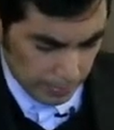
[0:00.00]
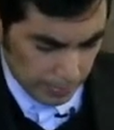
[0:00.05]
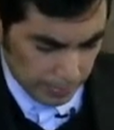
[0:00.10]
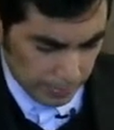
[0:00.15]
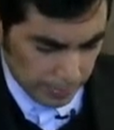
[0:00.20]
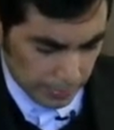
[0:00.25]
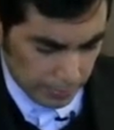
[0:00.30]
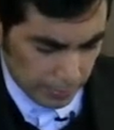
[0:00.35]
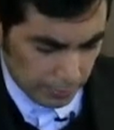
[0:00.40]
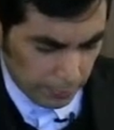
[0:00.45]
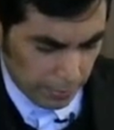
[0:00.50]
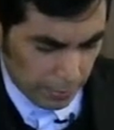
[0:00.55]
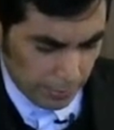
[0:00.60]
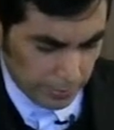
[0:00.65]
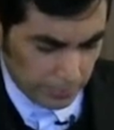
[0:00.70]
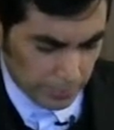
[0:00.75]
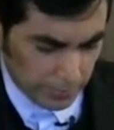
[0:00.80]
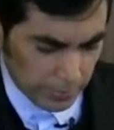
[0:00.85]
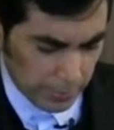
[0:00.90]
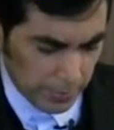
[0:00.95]
It is our
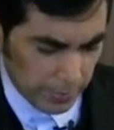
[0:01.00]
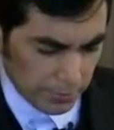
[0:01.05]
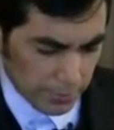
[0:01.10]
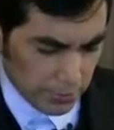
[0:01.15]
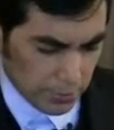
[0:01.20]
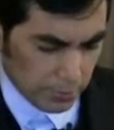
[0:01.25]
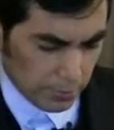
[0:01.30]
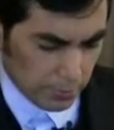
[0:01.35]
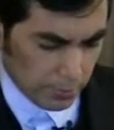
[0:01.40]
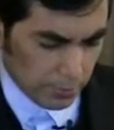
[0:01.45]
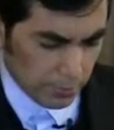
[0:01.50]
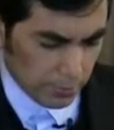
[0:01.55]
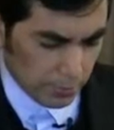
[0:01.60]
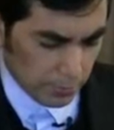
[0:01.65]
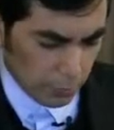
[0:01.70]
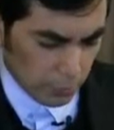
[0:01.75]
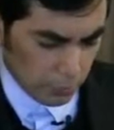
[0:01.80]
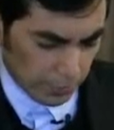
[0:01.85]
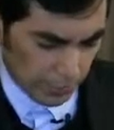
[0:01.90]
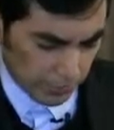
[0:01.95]
intention to